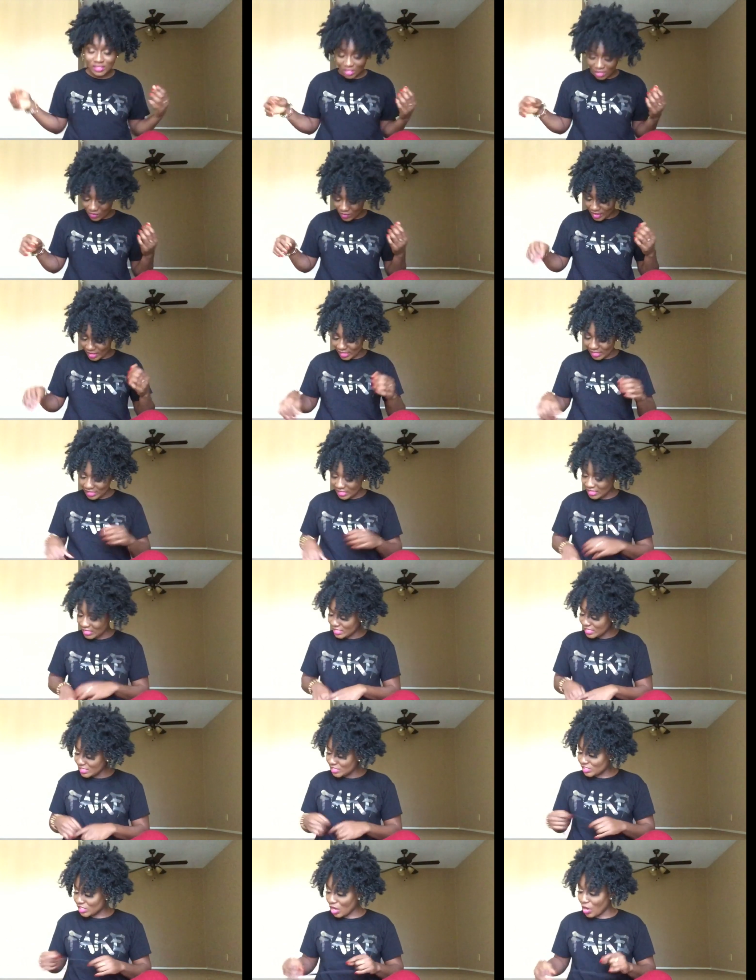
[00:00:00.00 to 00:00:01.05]
okay,
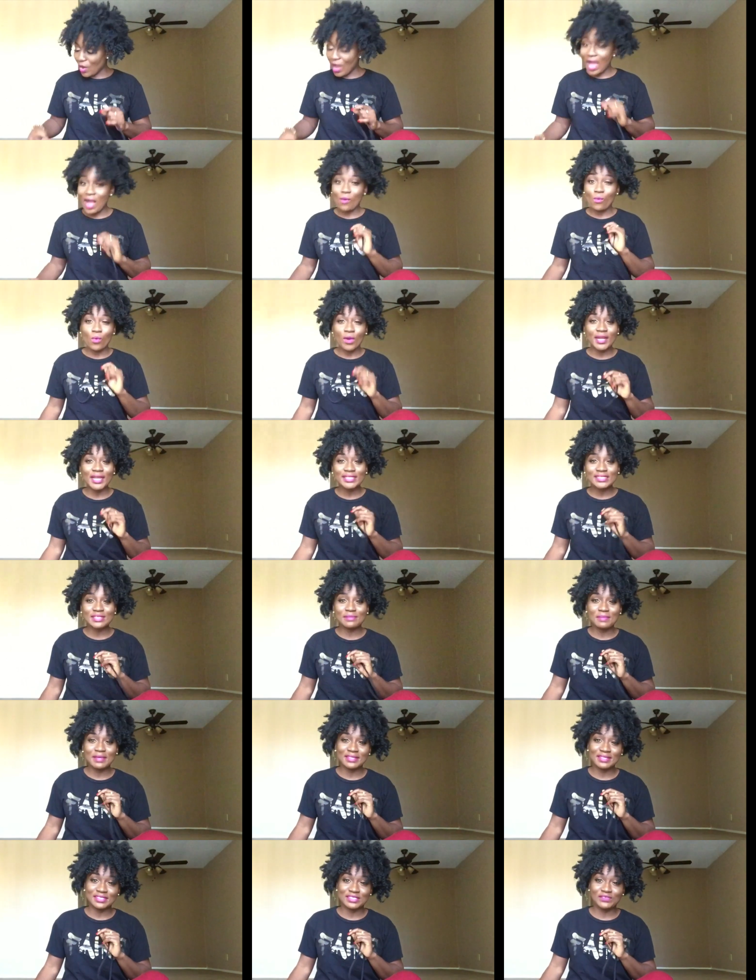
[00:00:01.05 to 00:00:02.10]
so I wanted to
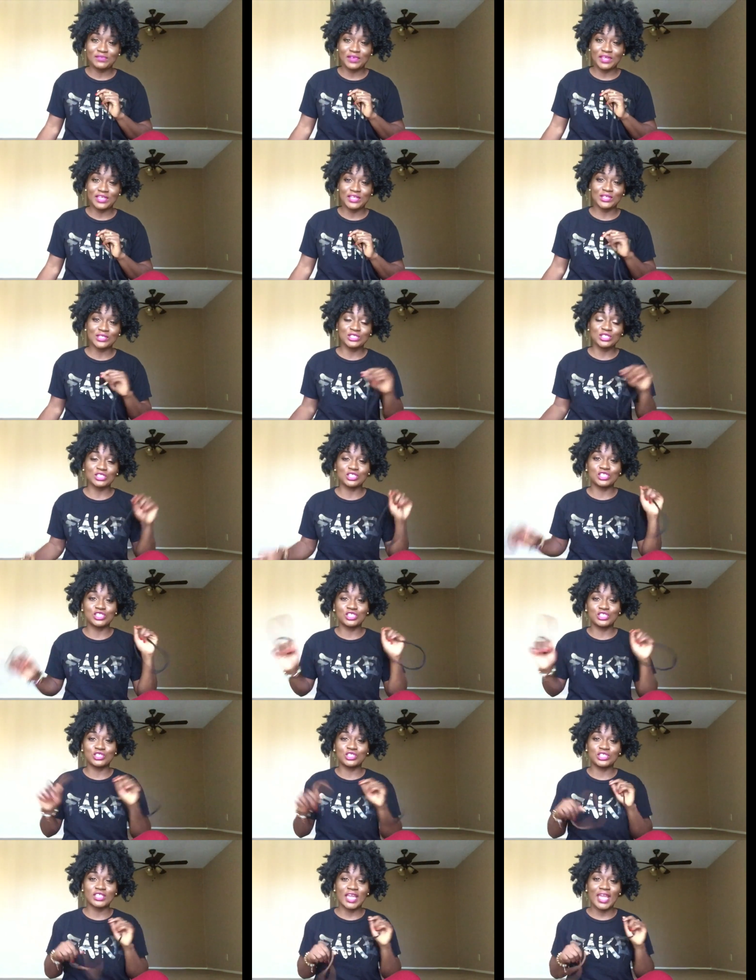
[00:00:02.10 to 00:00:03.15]
make this video to
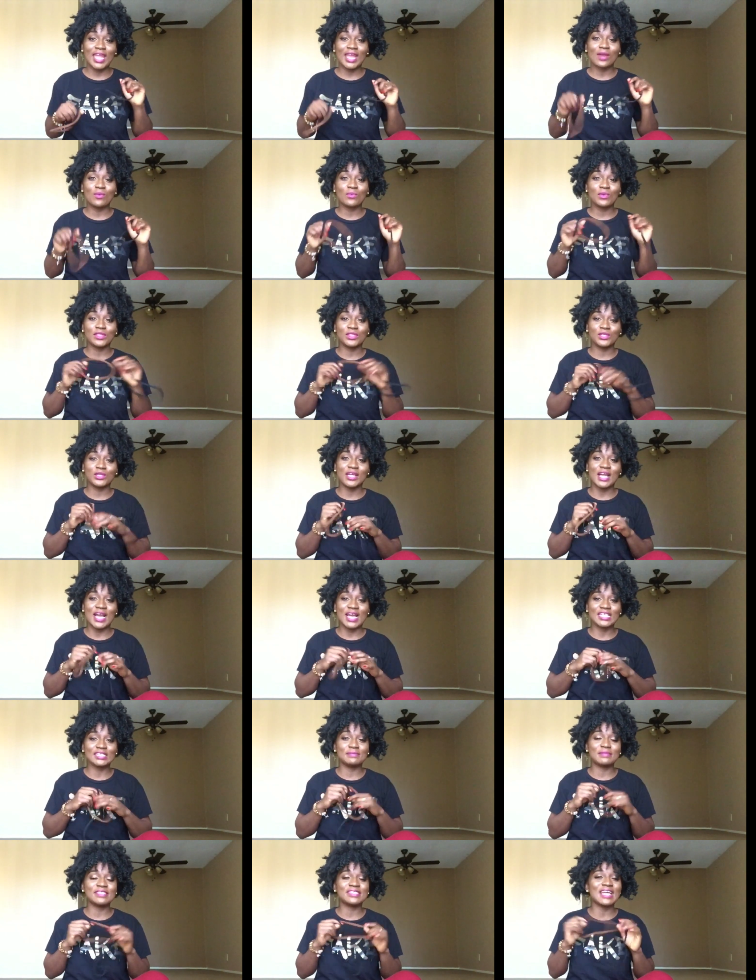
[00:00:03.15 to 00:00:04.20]
share with you
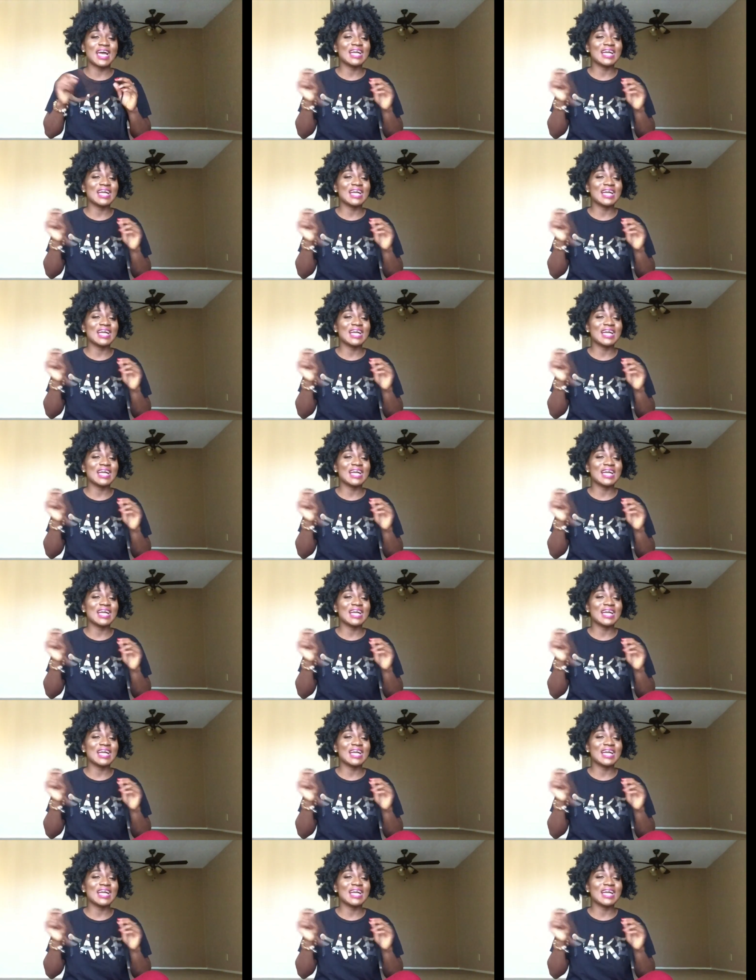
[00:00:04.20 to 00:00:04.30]
guys because